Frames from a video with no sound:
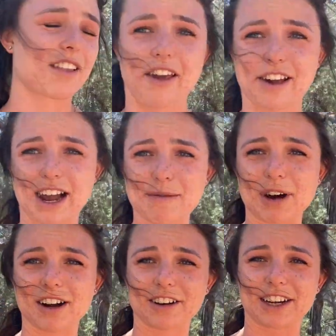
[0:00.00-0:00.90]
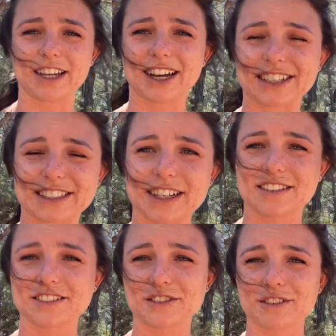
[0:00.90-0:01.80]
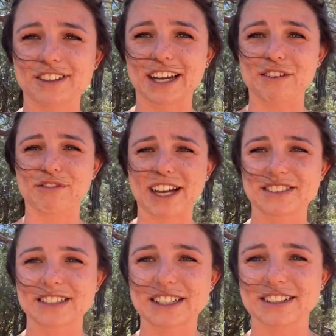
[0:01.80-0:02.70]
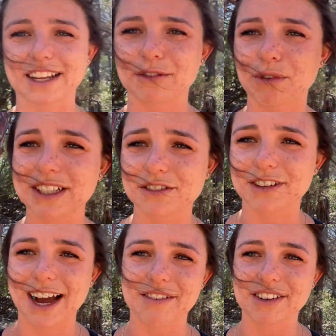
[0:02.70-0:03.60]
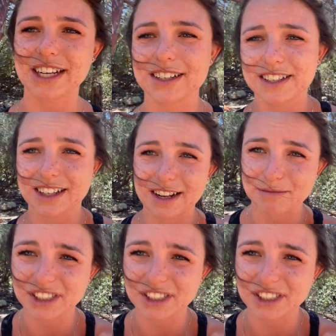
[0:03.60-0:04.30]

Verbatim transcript: Okay. I'm hungry, you guys. I did this whole hike fasted and way too caffeinated, and I'm